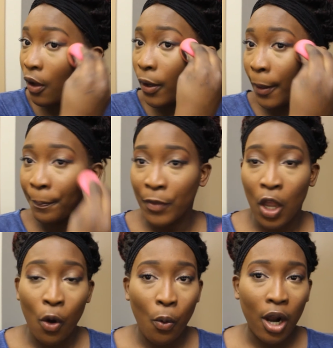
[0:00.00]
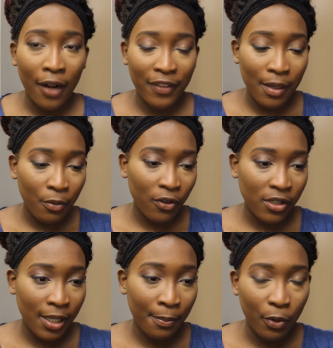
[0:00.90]
Okay, one of the
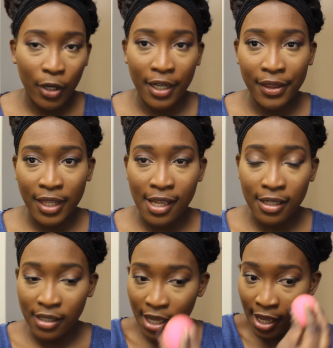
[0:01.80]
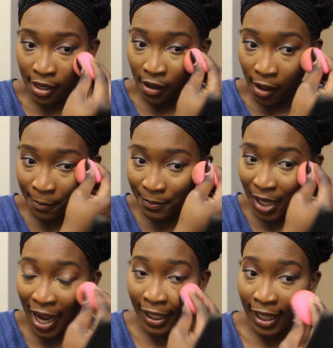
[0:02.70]
most important things in
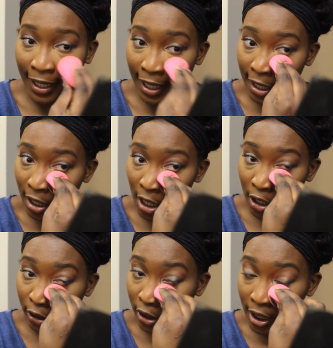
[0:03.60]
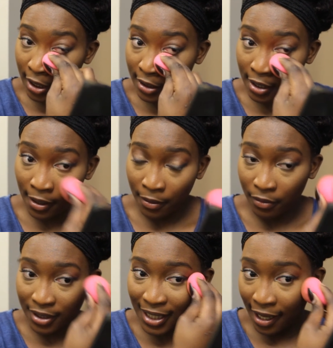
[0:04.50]
highlighting, you need to
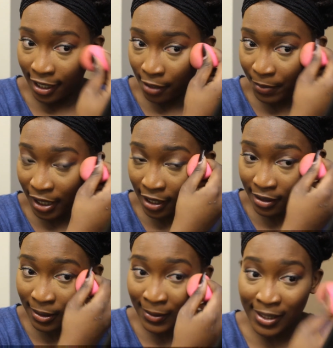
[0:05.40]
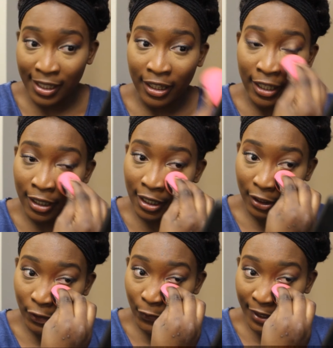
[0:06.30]
set it, because concealer
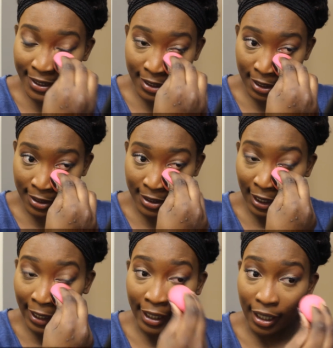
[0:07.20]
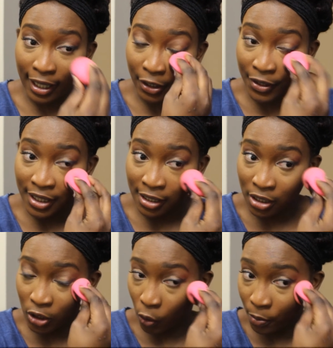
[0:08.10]
creases, like it creases
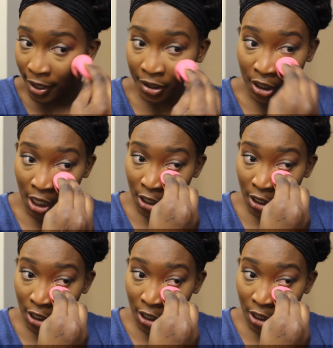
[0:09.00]
so much.